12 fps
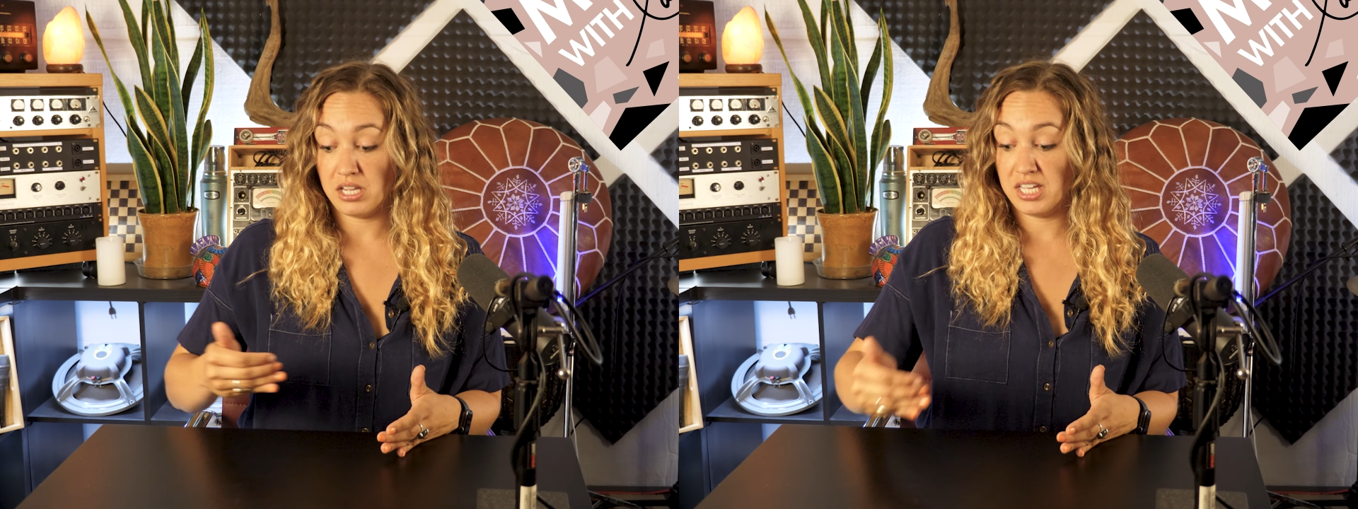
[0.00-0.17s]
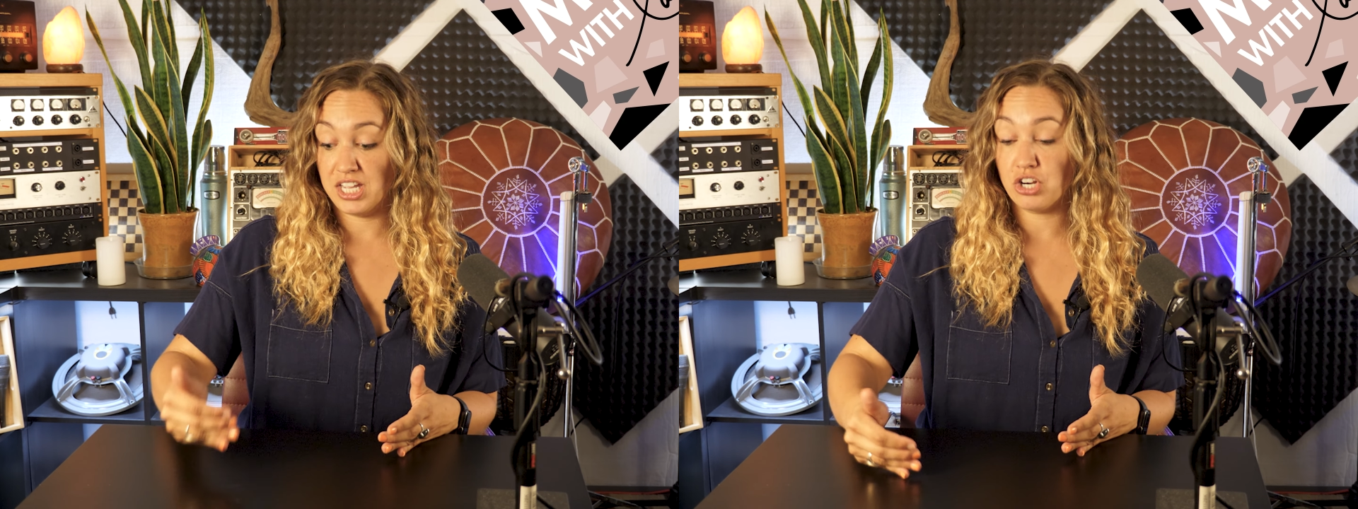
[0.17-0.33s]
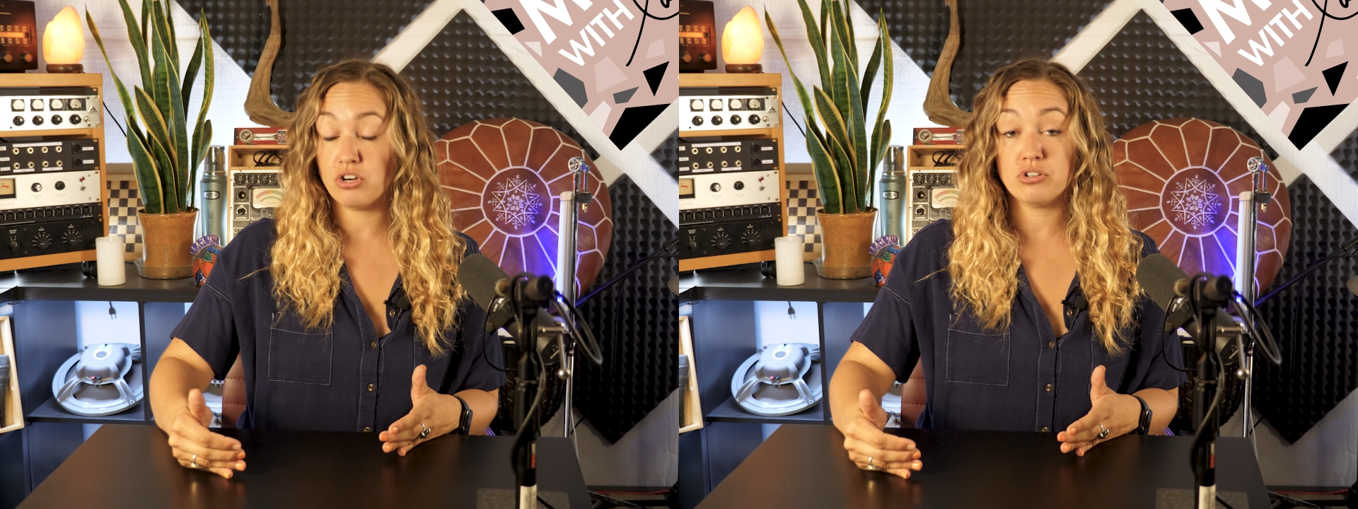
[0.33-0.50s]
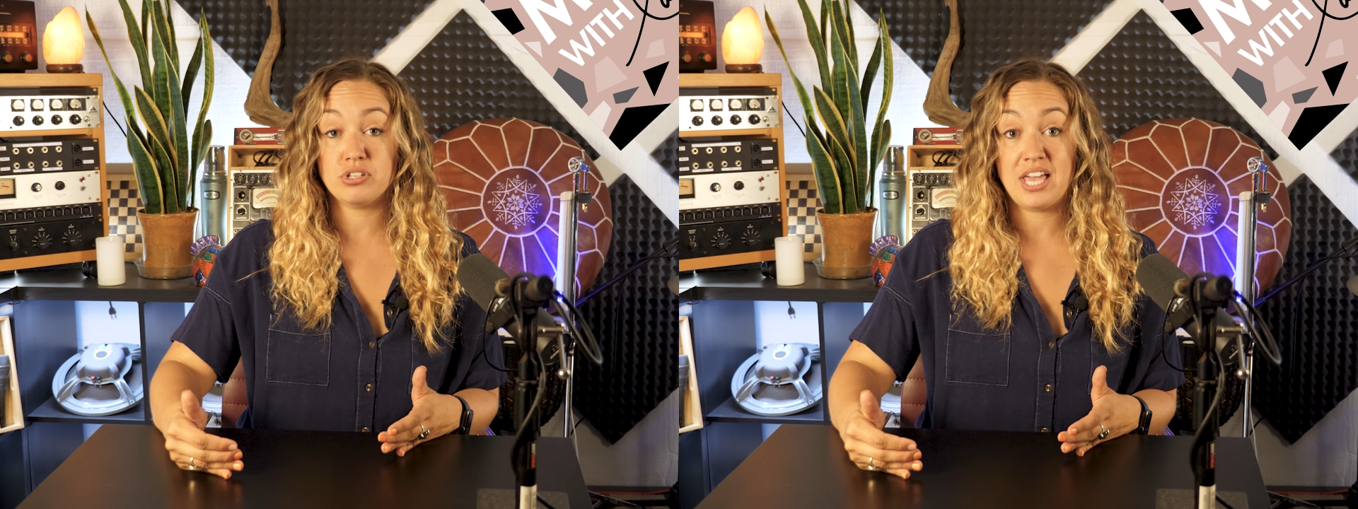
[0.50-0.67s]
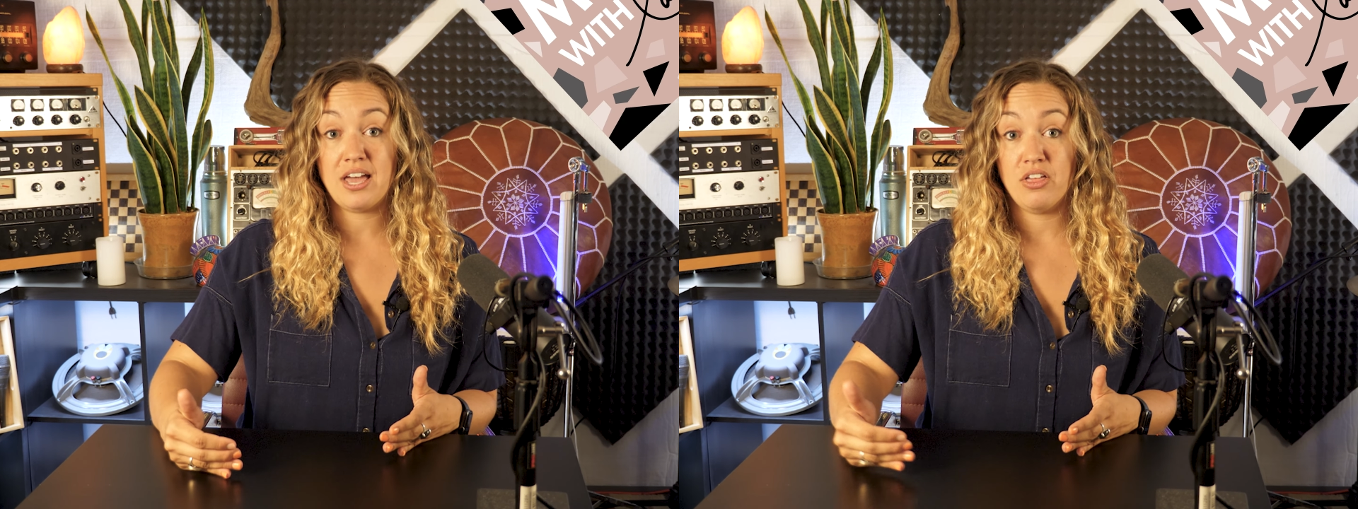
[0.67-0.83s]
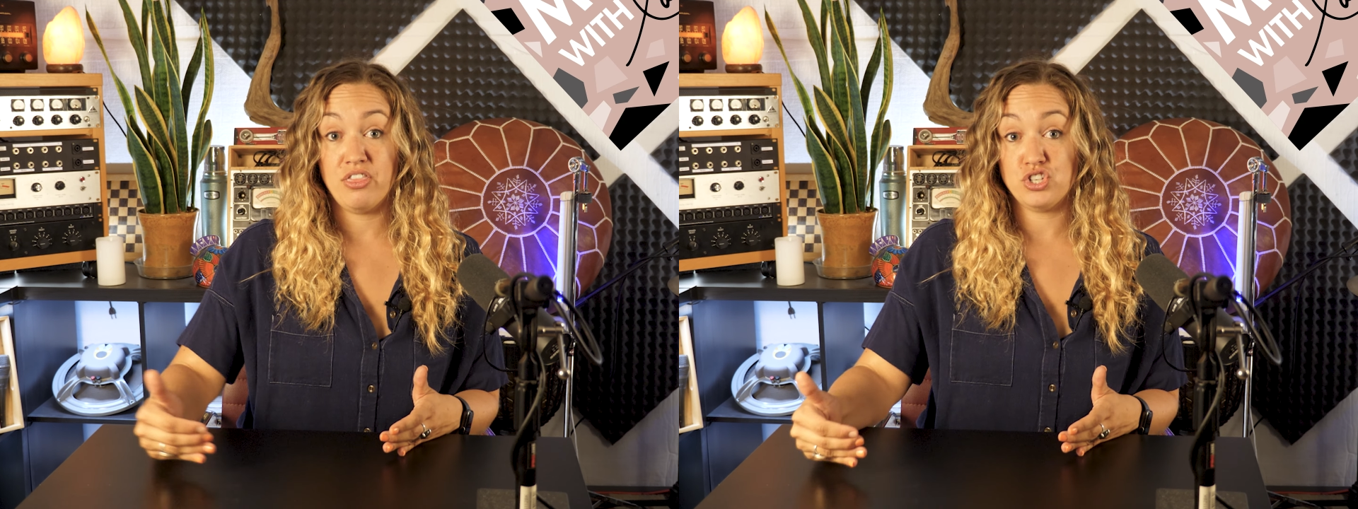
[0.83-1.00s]
here's
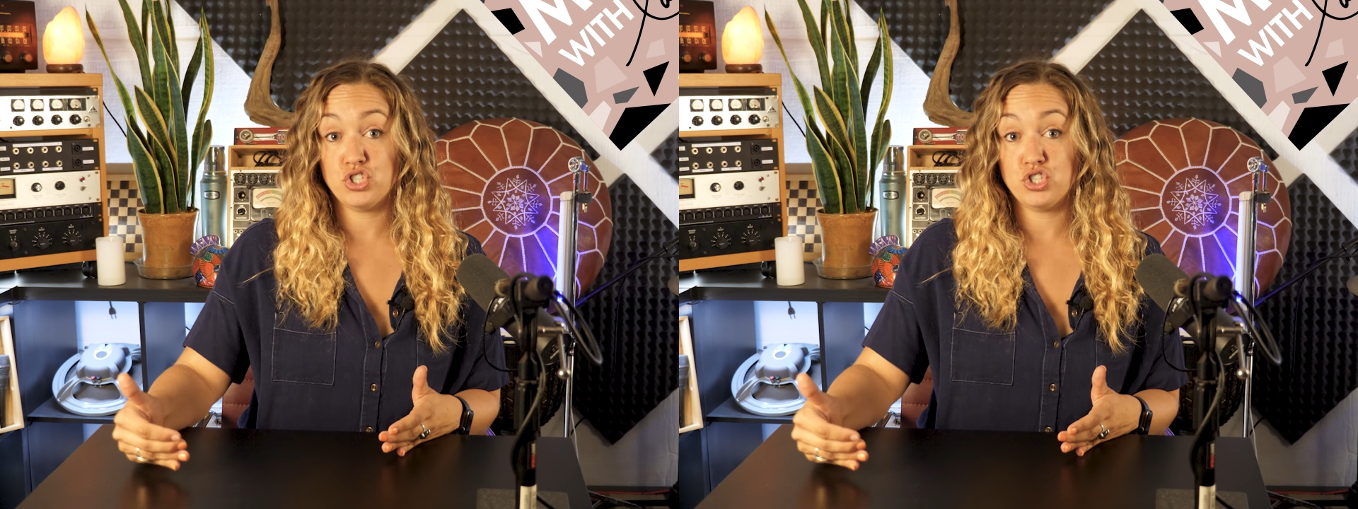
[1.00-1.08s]
the